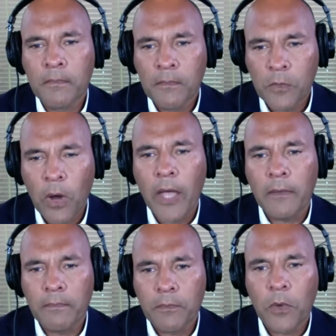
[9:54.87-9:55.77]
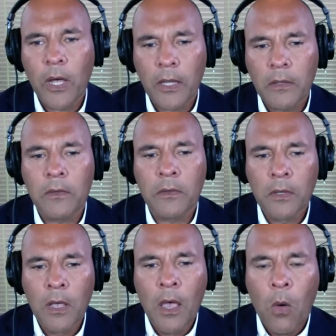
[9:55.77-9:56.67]
Right.
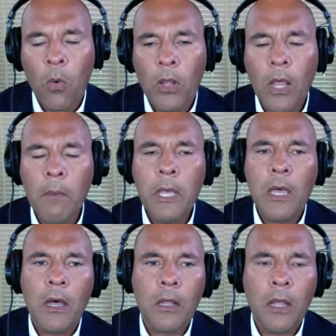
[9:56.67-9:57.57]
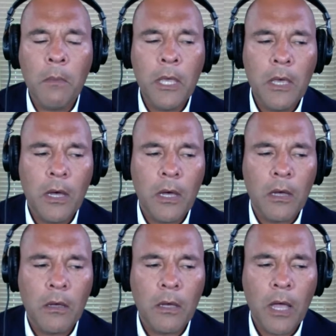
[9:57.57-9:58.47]
Let me
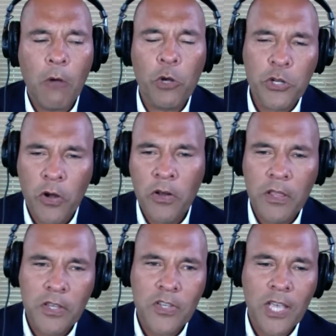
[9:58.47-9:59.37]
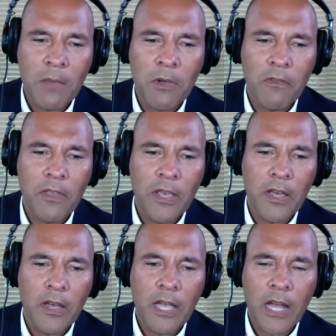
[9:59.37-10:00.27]
I return to this theme of
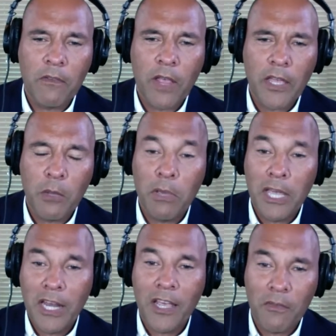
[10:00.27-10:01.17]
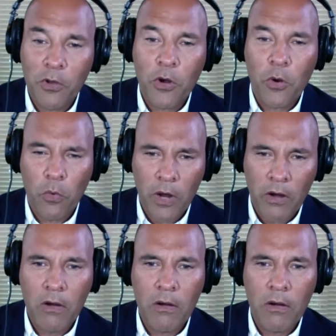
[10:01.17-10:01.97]
the kind of like the beginning of your career,